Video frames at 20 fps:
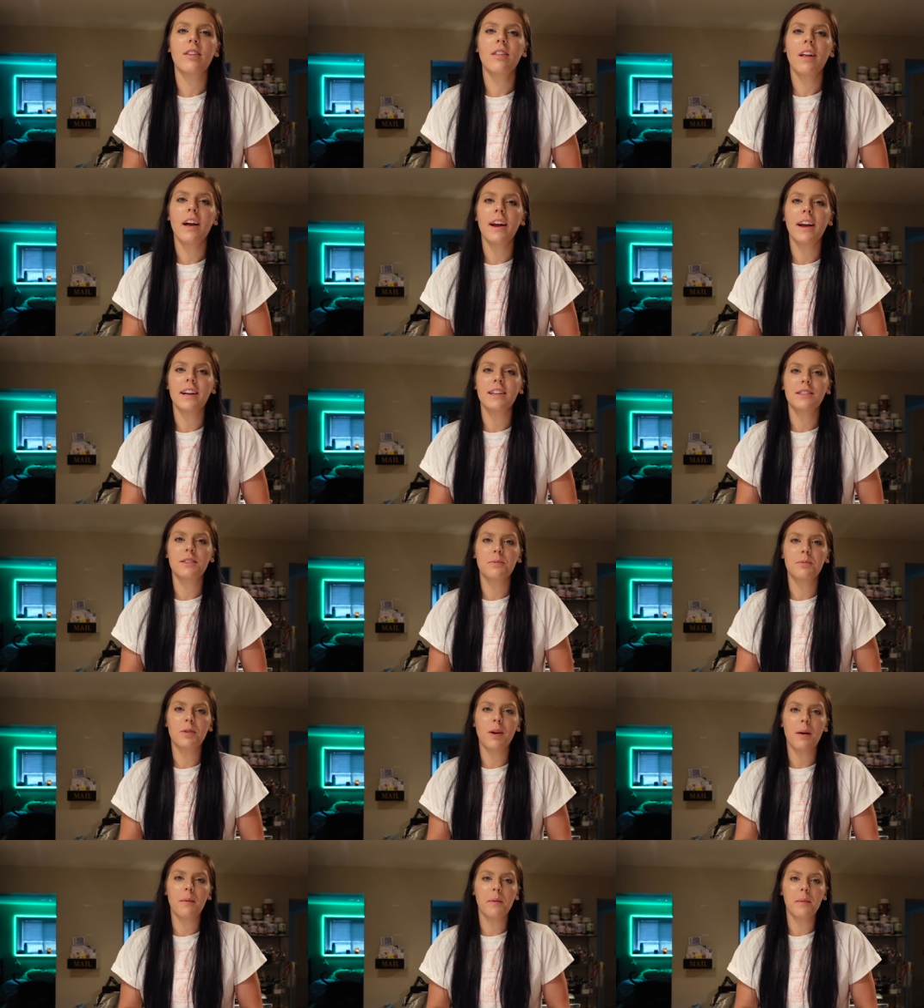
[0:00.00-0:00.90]
a like and
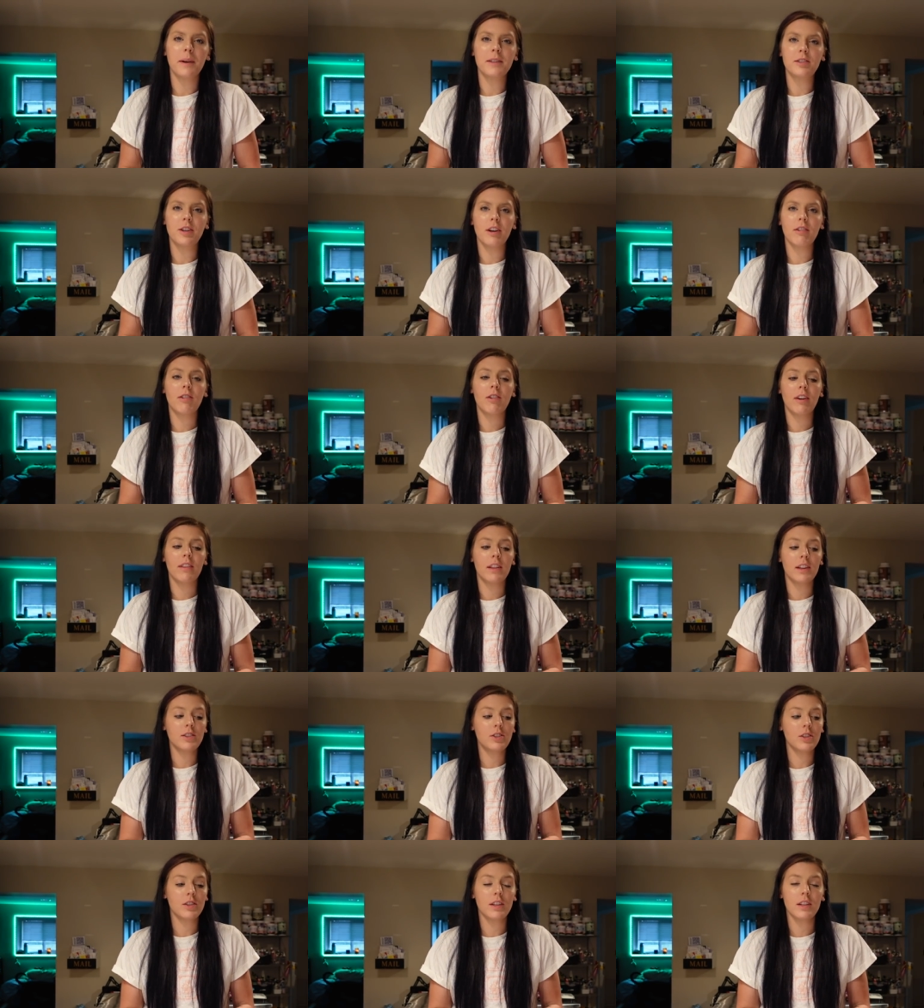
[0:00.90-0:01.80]
subscribe to my channel and
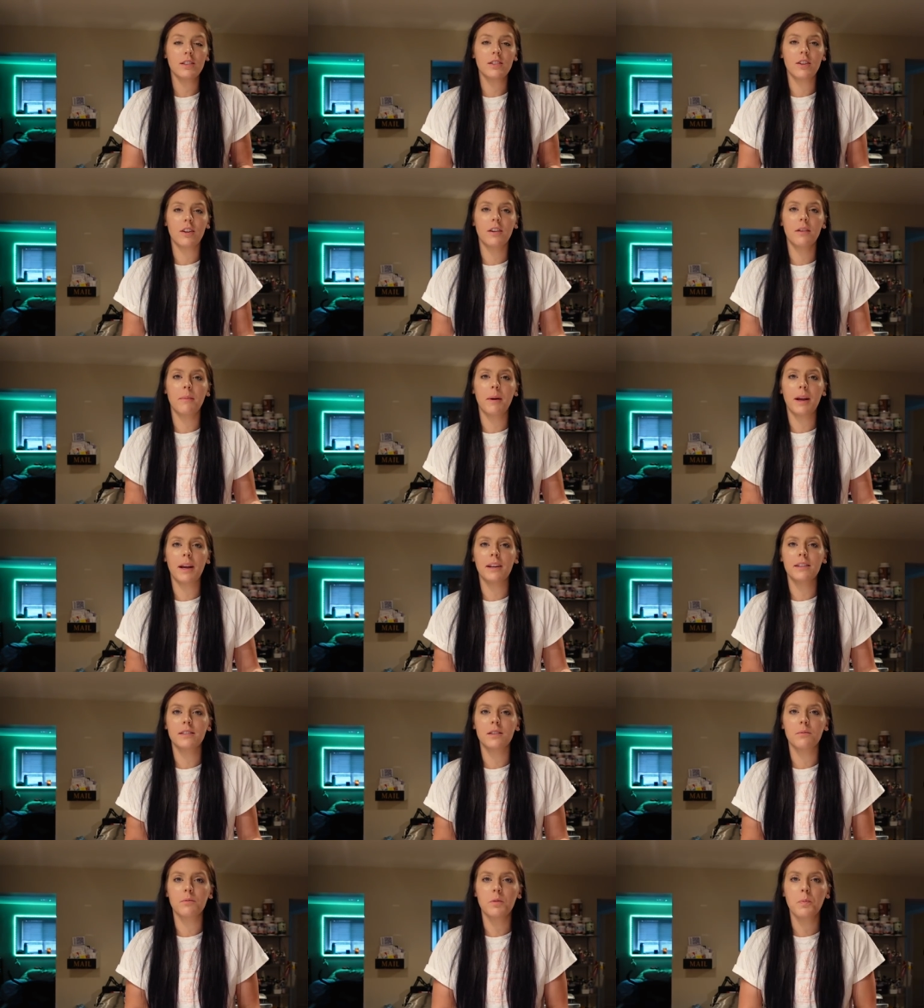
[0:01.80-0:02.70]
let's just get started
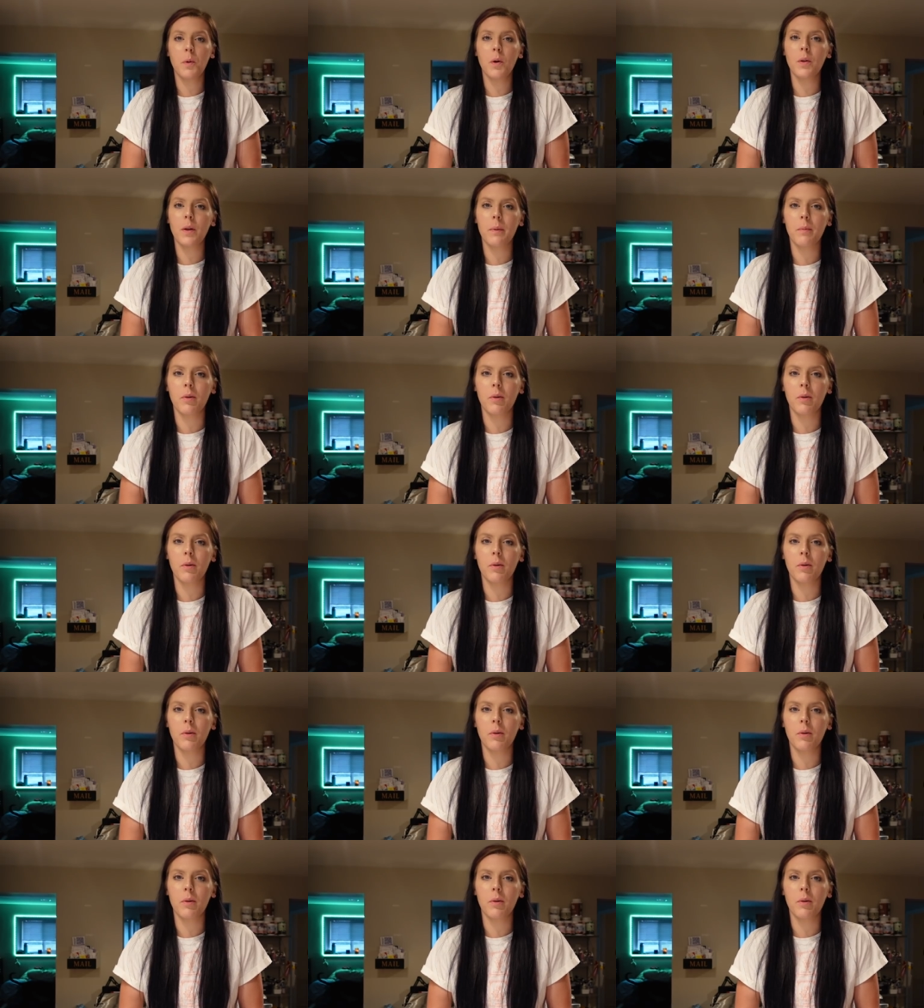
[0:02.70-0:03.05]
making some Chipotle